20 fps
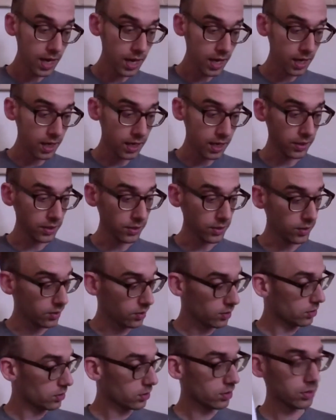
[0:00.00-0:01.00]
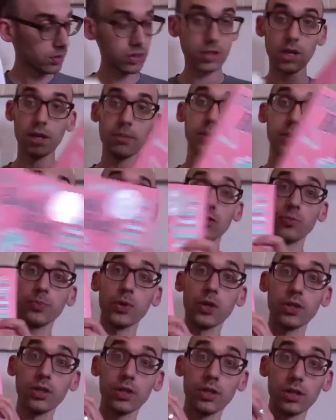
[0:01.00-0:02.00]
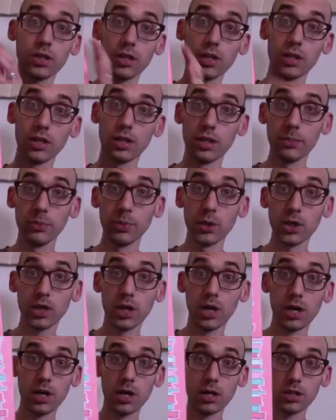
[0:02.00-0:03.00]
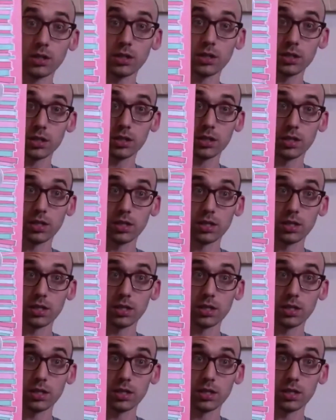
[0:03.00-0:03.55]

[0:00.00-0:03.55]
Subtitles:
and I made this book, The Book Hog.